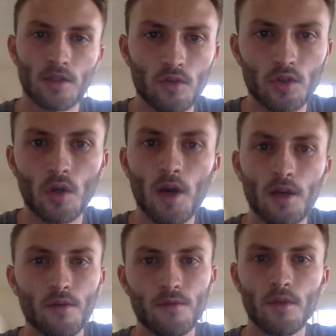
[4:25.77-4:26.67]
so just go ahead
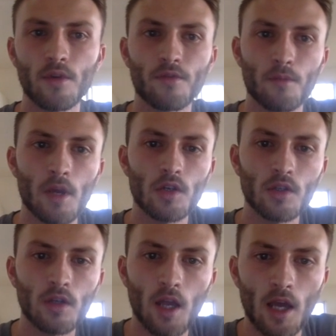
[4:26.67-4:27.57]
and review your
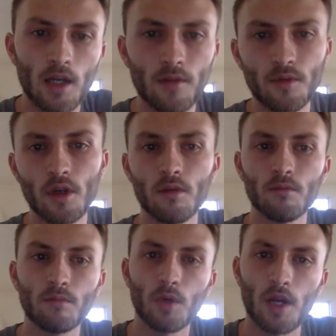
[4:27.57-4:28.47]
information, and if you didn't
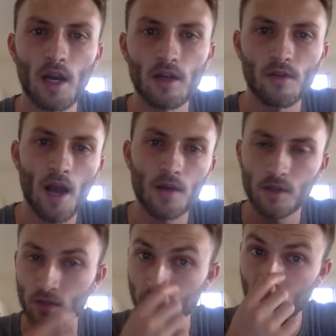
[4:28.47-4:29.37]
put in any of your
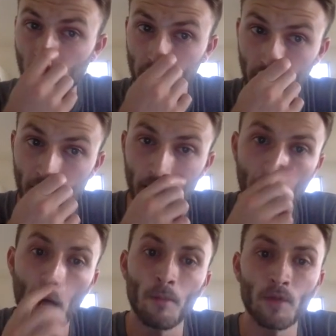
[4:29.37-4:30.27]
addresses incorrectly,
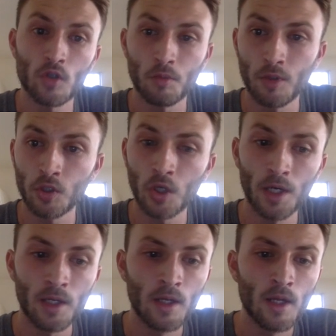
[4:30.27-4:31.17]
you should be
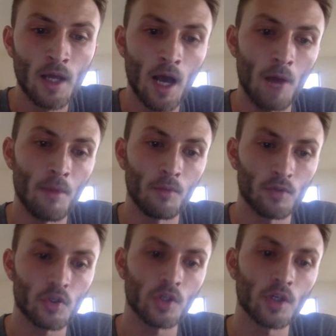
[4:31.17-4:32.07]
good. And we're
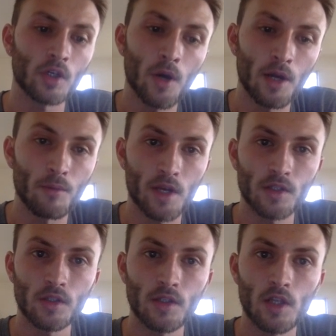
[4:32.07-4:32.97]
just going to go ahead and press
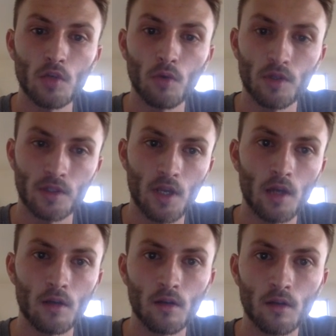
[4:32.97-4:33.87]
continue once again.